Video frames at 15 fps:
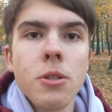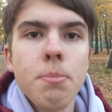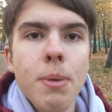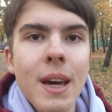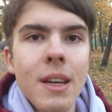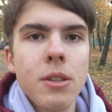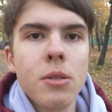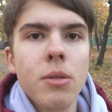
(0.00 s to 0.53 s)

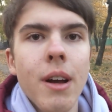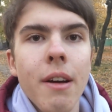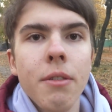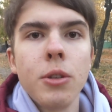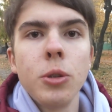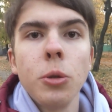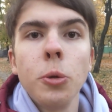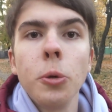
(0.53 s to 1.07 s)

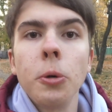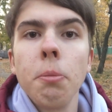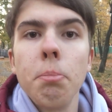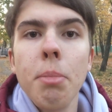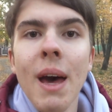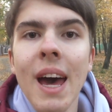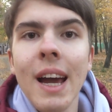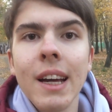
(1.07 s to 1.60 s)
spacecraft to
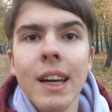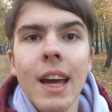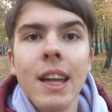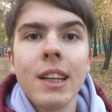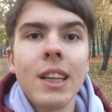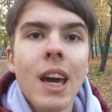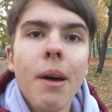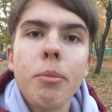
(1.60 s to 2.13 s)
look back and